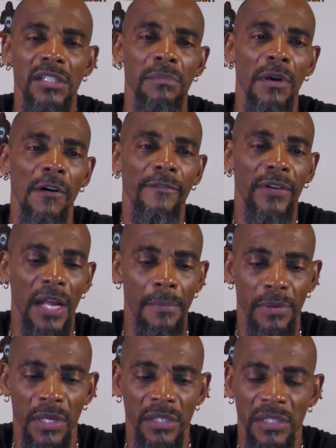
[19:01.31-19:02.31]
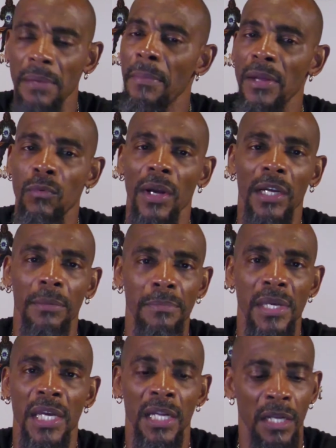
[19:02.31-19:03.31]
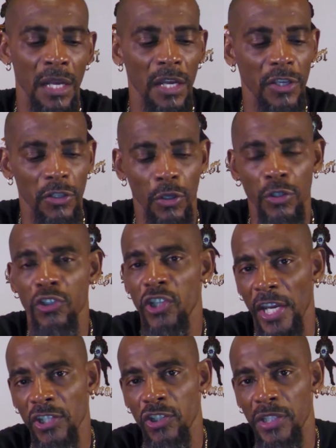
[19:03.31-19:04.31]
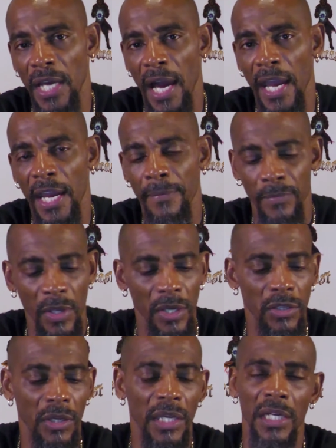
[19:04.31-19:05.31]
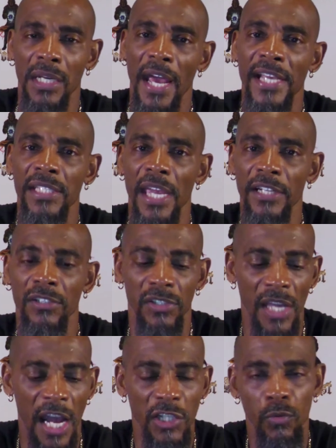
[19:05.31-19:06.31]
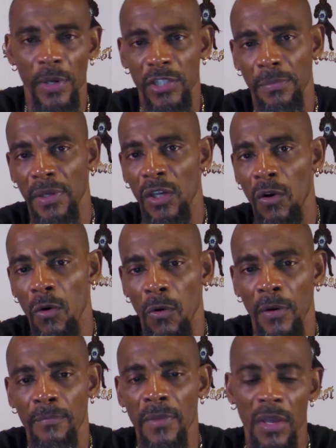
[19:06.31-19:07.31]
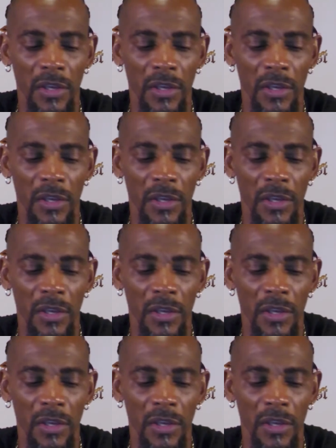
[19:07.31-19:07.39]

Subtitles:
some help for that, because they may recommend, you change your diet, you get a nice exercise regimen going,